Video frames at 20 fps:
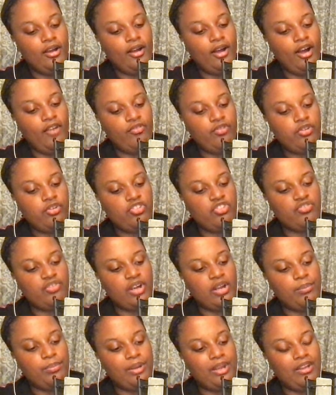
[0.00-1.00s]
offer you
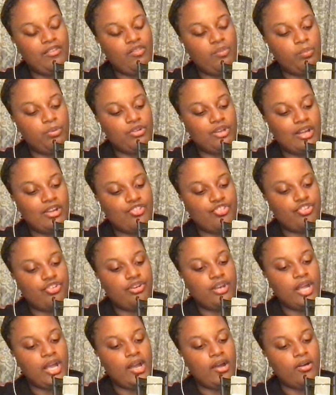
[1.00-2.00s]
divine peace and protection
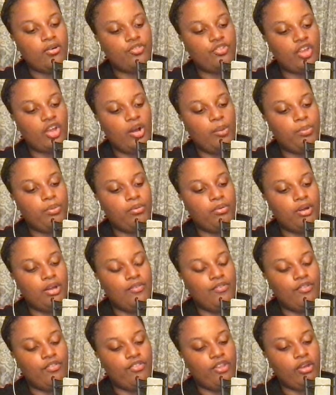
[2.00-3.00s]
now to help you in
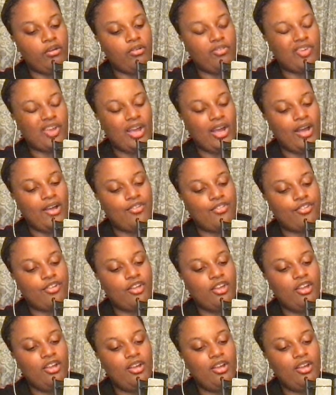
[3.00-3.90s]
the sacred task